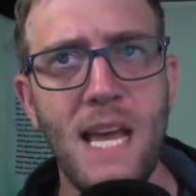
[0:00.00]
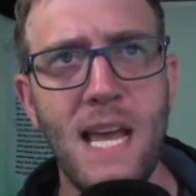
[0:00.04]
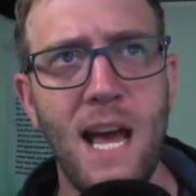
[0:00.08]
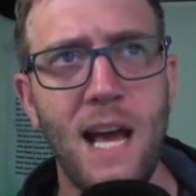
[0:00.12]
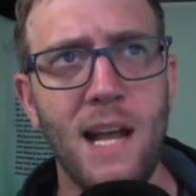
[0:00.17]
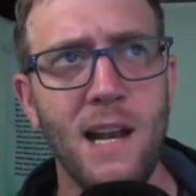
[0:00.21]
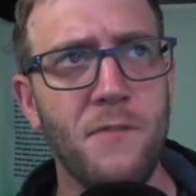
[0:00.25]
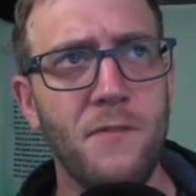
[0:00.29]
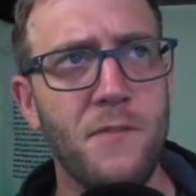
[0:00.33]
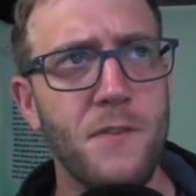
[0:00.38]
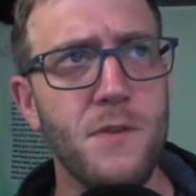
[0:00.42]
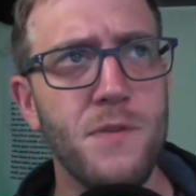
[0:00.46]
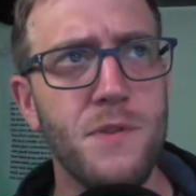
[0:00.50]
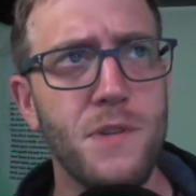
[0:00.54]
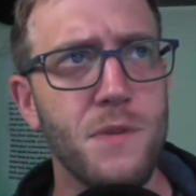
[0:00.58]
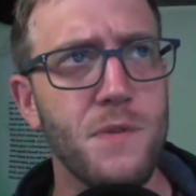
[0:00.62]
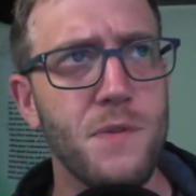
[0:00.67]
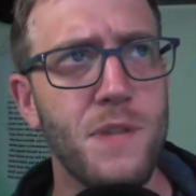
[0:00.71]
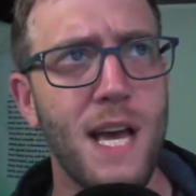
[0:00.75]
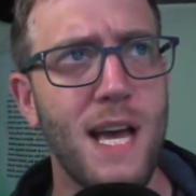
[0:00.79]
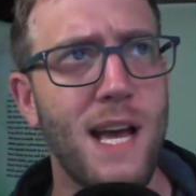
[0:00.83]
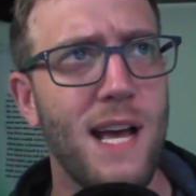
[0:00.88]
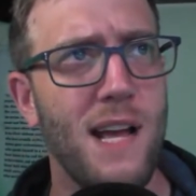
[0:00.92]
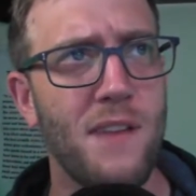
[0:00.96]
And if you do
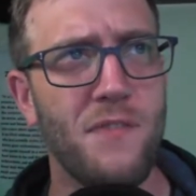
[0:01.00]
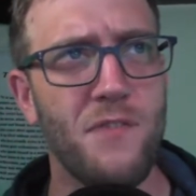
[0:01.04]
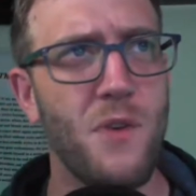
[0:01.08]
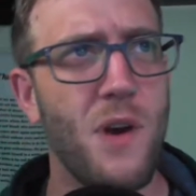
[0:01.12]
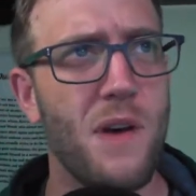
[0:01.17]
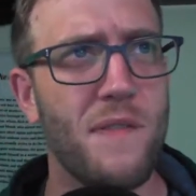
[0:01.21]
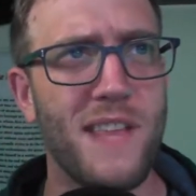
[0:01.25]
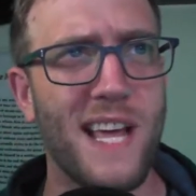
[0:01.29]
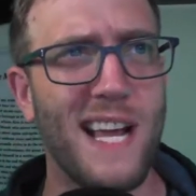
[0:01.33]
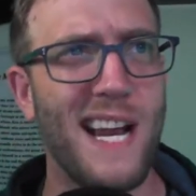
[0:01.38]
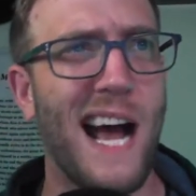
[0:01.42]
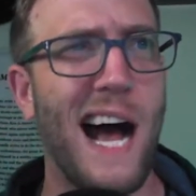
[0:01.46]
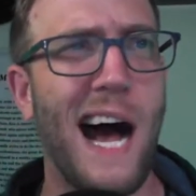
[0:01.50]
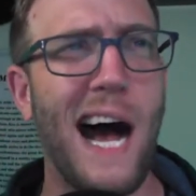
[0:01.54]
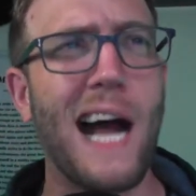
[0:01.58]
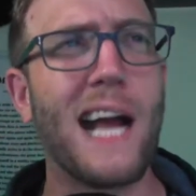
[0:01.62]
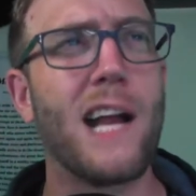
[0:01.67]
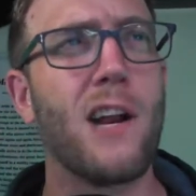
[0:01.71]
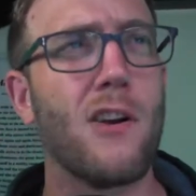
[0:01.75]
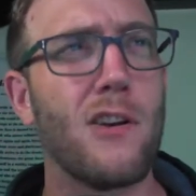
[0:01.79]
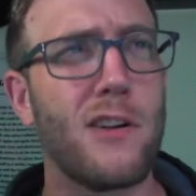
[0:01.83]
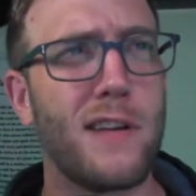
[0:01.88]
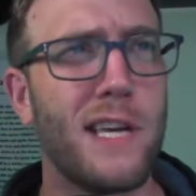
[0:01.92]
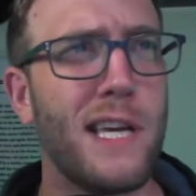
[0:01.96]
that, if you have that
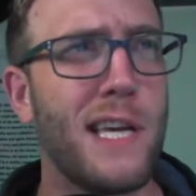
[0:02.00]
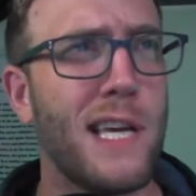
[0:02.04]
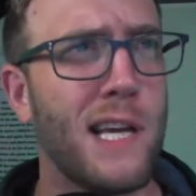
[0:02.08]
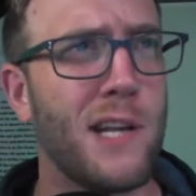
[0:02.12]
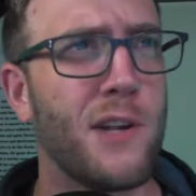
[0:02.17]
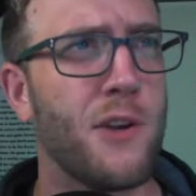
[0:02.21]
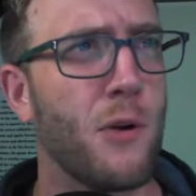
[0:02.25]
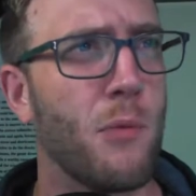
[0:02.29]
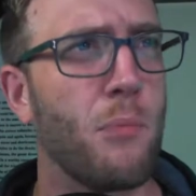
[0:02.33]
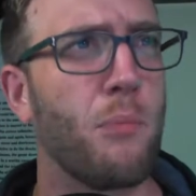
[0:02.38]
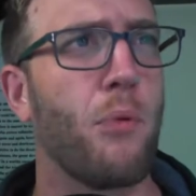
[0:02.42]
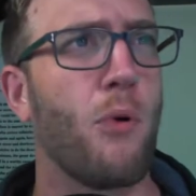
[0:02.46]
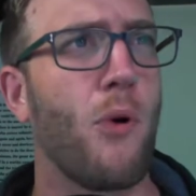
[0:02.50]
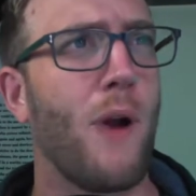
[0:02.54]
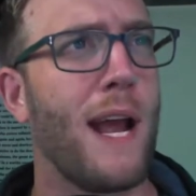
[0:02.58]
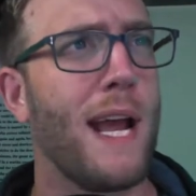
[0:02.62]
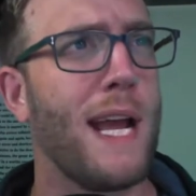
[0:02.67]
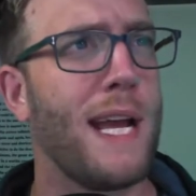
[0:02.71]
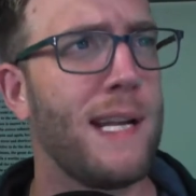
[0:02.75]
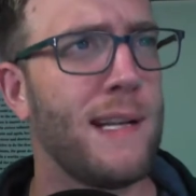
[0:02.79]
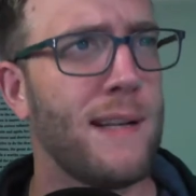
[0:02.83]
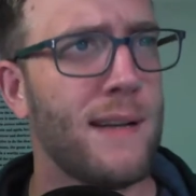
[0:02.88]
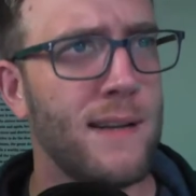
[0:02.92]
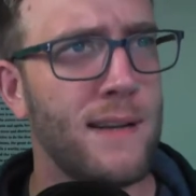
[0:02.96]
hierarchy in your
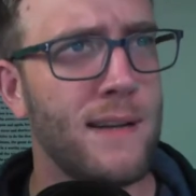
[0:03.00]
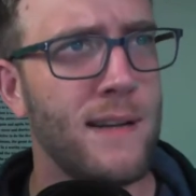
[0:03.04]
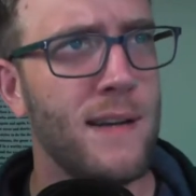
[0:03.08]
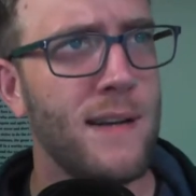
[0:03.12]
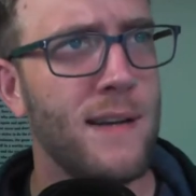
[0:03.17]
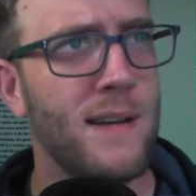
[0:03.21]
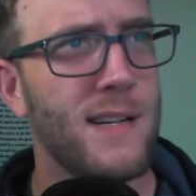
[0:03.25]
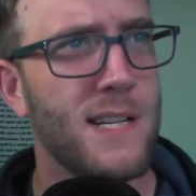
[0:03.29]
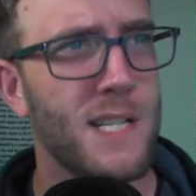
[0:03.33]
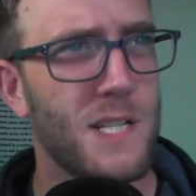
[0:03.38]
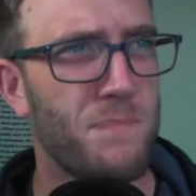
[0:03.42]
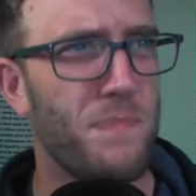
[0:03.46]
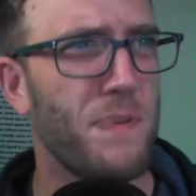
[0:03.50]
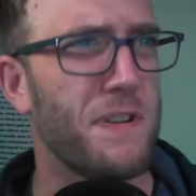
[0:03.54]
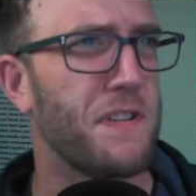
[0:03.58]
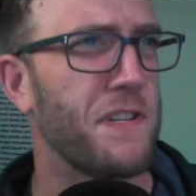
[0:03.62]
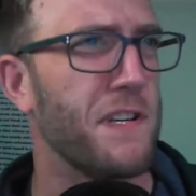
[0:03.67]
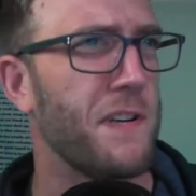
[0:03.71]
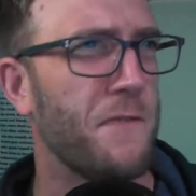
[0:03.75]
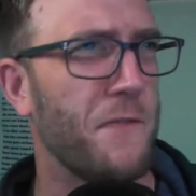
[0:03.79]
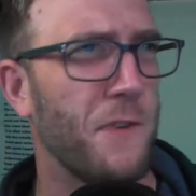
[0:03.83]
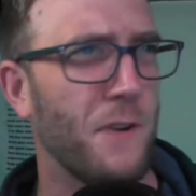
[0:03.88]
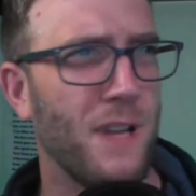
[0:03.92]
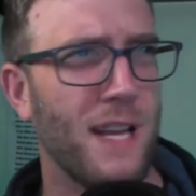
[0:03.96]
brain,
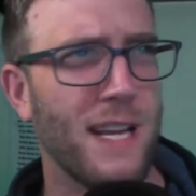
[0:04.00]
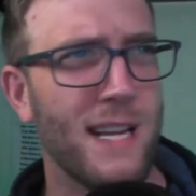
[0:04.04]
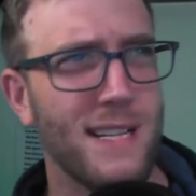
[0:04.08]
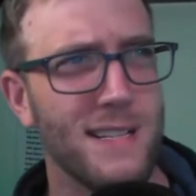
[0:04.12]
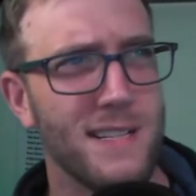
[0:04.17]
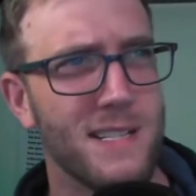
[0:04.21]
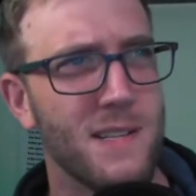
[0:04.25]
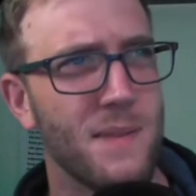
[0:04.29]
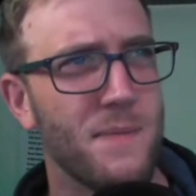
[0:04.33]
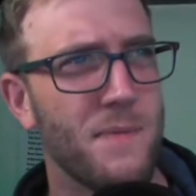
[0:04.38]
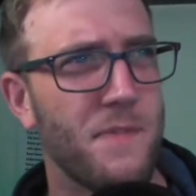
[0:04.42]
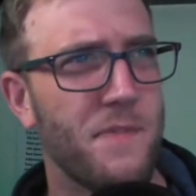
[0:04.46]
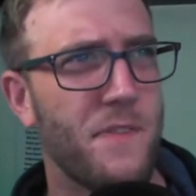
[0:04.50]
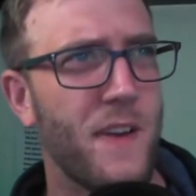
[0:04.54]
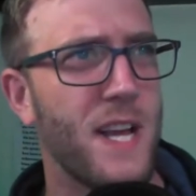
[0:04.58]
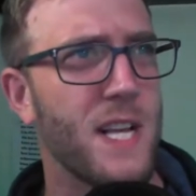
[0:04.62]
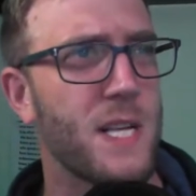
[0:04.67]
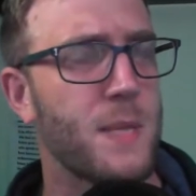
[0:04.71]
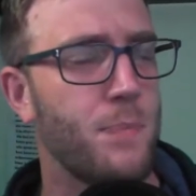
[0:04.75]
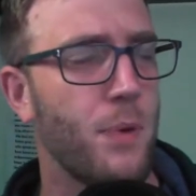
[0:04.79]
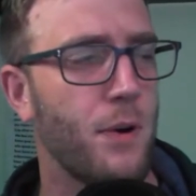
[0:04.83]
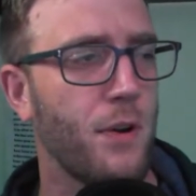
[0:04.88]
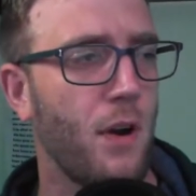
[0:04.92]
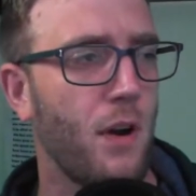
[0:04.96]
especially if you're like in some
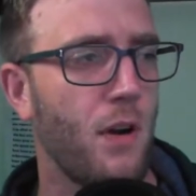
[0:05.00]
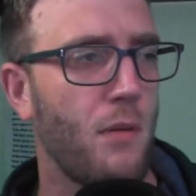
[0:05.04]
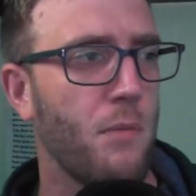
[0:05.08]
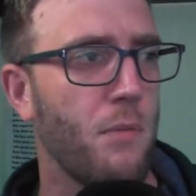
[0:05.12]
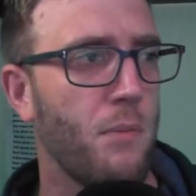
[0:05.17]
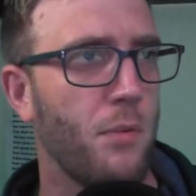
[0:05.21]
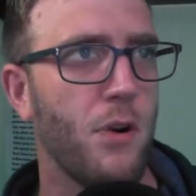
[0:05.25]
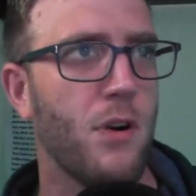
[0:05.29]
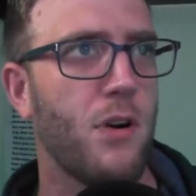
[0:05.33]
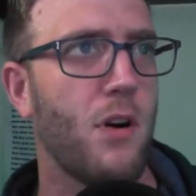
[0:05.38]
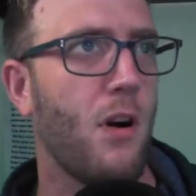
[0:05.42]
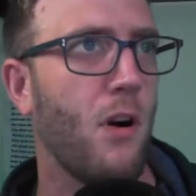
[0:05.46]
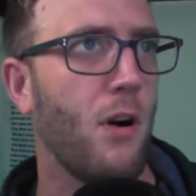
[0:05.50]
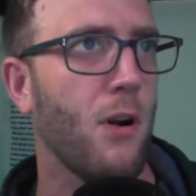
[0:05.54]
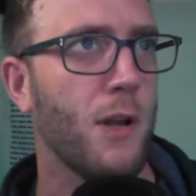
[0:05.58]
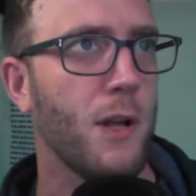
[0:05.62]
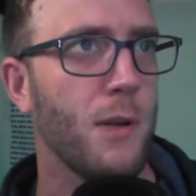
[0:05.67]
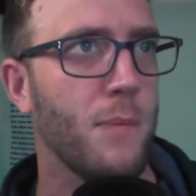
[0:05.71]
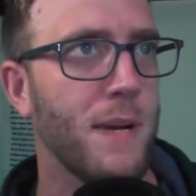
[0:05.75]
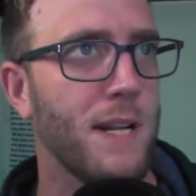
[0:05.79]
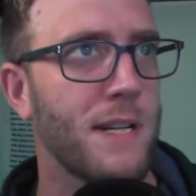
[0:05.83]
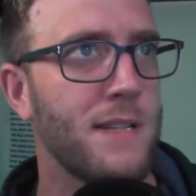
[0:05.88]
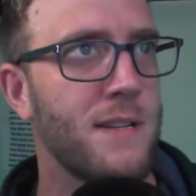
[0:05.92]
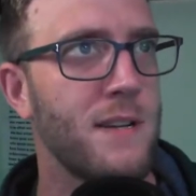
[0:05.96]
Facebook book
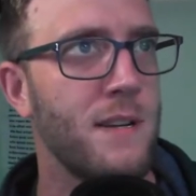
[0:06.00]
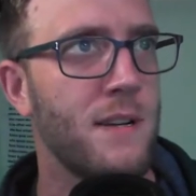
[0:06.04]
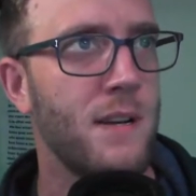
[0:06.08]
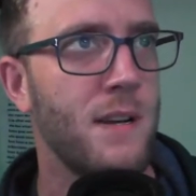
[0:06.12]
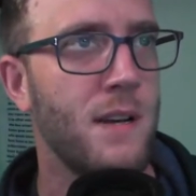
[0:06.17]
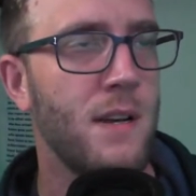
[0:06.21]
argument,